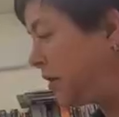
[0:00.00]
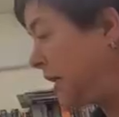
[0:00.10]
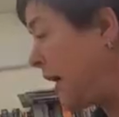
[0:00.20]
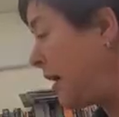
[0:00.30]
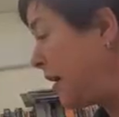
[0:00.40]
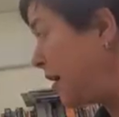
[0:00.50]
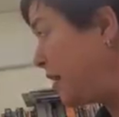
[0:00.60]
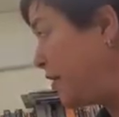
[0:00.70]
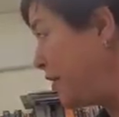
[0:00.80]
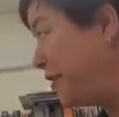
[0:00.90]
Yeah,
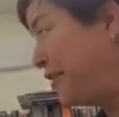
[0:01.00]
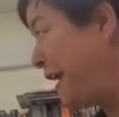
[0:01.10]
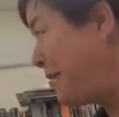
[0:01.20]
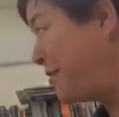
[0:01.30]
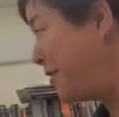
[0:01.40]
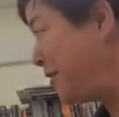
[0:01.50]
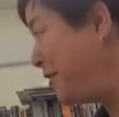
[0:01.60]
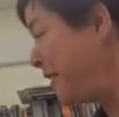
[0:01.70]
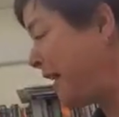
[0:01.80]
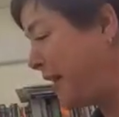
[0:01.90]
you're on,
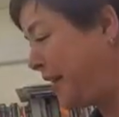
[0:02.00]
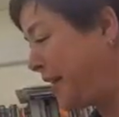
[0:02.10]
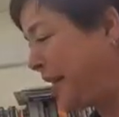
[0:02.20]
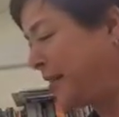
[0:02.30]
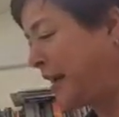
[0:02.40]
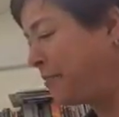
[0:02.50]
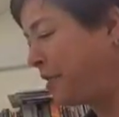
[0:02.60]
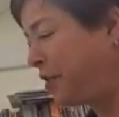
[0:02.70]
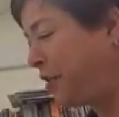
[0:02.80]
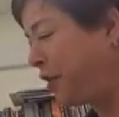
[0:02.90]
absolutely. I think that's
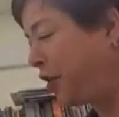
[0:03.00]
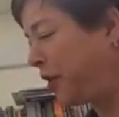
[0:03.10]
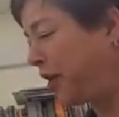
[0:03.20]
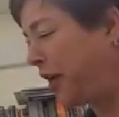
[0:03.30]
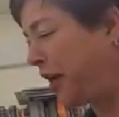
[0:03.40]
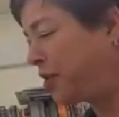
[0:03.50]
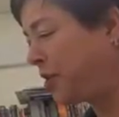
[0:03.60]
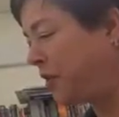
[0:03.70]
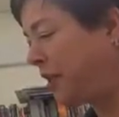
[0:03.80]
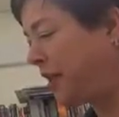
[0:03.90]
absolutely a good
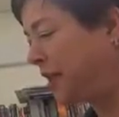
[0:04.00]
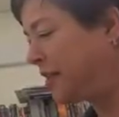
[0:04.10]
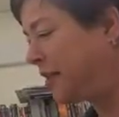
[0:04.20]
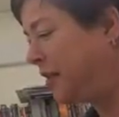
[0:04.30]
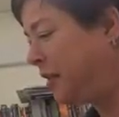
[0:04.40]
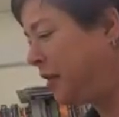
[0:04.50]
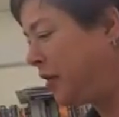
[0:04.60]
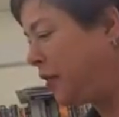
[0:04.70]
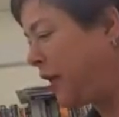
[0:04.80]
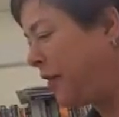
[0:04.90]
connection with these.
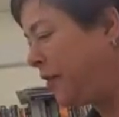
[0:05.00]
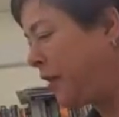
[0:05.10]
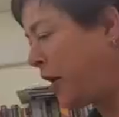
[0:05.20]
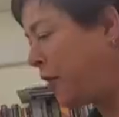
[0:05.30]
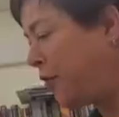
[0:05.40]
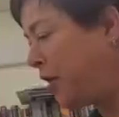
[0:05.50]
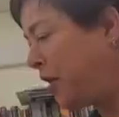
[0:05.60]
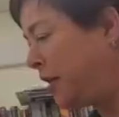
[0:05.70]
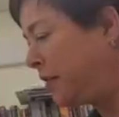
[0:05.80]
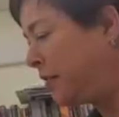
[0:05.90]
You have your
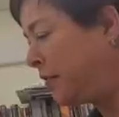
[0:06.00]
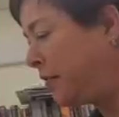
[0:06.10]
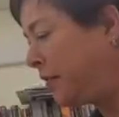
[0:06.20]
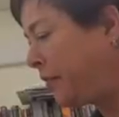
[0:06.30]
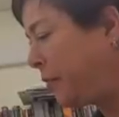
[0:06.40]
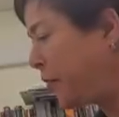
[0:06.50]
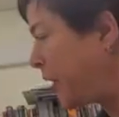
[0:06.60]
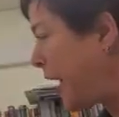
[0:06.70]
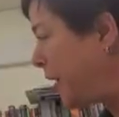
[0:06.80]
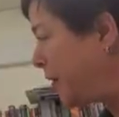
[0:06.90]
energy from your
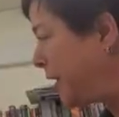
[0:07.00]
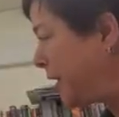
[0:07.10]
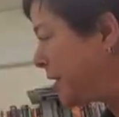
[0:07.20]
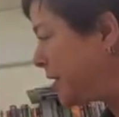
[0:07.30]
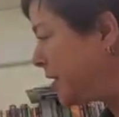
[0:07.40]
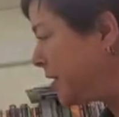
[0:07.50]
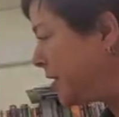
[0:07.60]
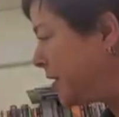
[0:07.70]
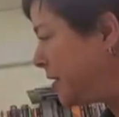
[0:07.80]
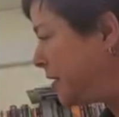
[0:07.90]
calories.
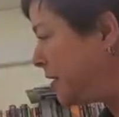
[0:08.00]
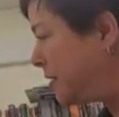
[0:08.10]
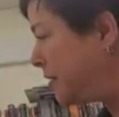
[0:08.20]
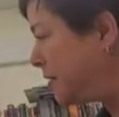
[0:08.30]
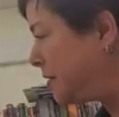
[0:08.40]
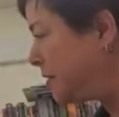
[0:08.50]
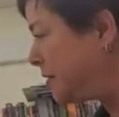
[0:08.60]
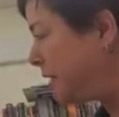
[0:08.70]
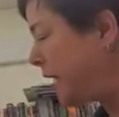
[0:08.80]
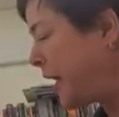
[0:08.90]

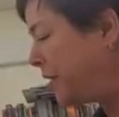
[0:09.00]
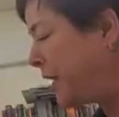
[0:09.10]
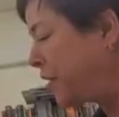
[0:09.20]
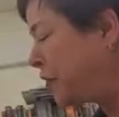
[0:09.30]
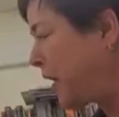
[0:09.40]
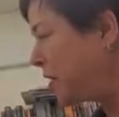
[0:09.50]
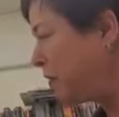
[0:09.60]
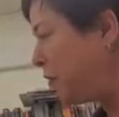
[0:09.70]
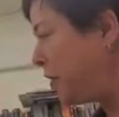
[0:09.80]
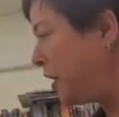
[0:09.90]
And how does that
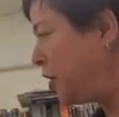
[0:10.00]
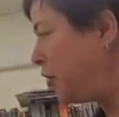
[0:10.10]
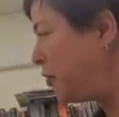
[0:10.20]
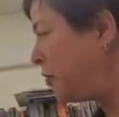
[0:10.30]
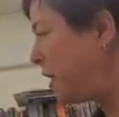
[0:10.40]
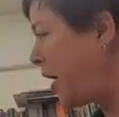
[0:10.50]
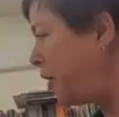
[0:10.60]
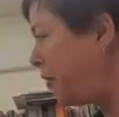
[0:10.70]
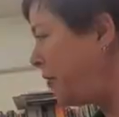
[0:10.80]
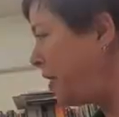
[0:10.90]
transfer in you? How
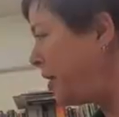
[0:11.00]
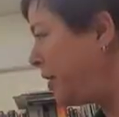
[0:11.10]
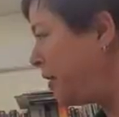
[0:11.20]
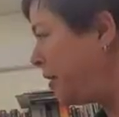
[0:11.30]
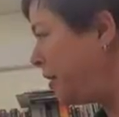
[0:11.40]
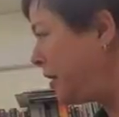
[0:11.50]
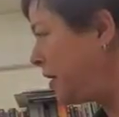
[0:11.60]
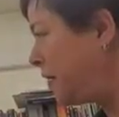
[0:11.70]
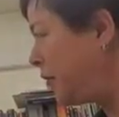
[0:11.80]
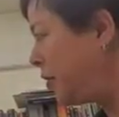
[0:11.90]
do you then
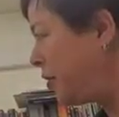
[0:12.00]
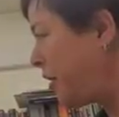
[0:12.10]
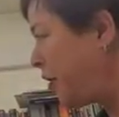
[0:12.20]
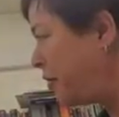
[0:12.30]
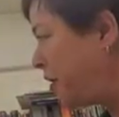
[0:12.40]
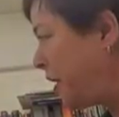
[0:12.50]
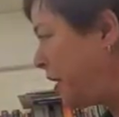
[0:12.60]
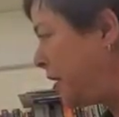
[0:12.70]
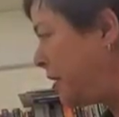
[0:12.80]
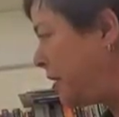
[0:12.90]
convert your energy?
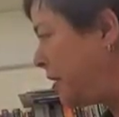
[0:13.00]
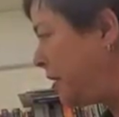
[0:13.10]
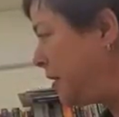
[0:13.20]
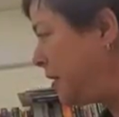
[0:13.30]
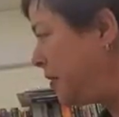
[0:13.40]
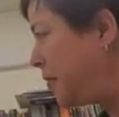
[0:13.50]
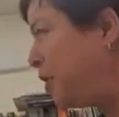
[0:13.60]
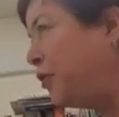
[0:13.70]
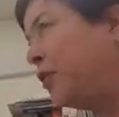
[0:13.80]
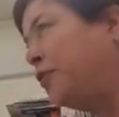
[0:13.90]
What
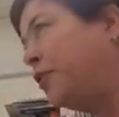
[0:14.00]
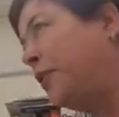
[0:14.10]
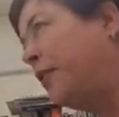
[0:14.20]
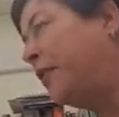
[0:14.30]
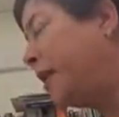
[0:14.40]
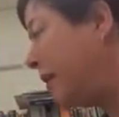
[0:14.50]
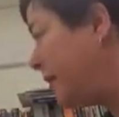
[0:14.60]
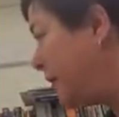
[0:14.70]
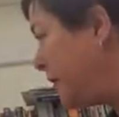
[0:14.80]
do you go do out there?